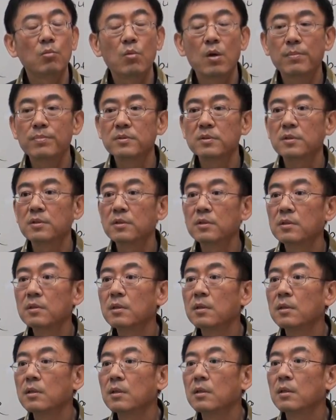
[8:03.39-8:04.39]
Webster,
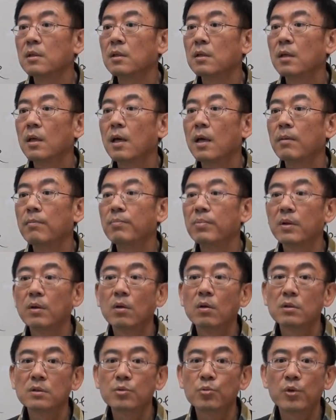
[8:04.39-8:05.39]
and
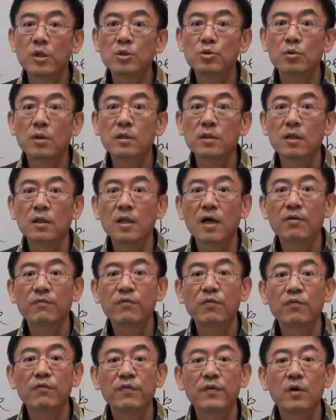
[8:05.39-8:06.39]
because the restaurant did not
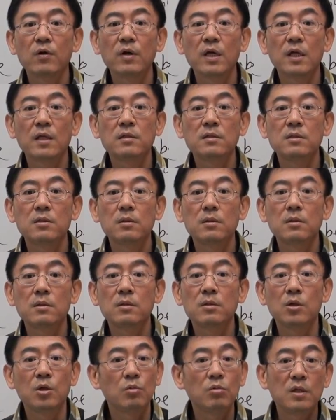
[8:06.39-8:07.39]
fulfill its
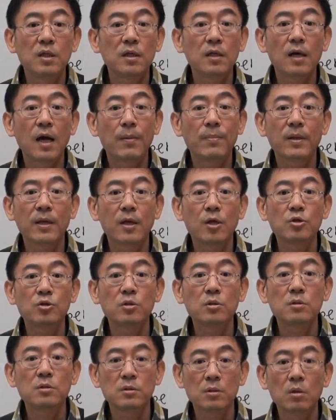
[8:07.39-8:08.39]
duty
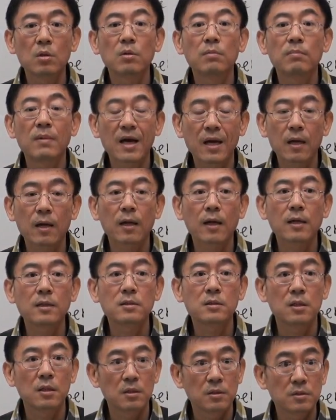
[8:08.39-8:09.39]
obligation, so my
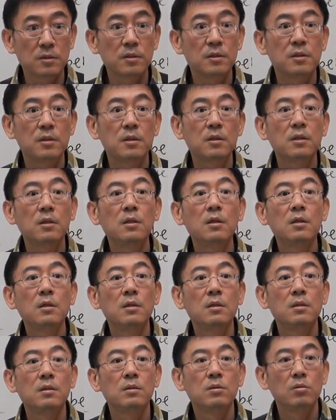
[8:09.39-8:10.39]
clients deserve
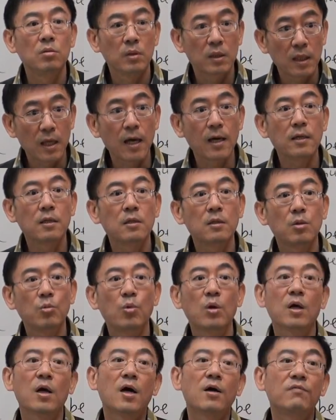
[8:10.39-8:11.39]
to get the
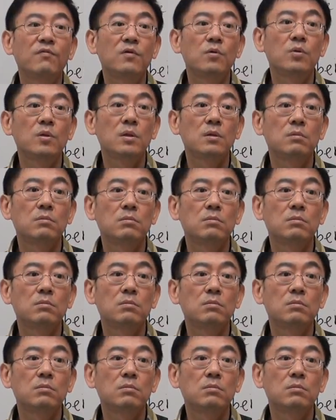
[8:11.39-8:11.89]
recovery.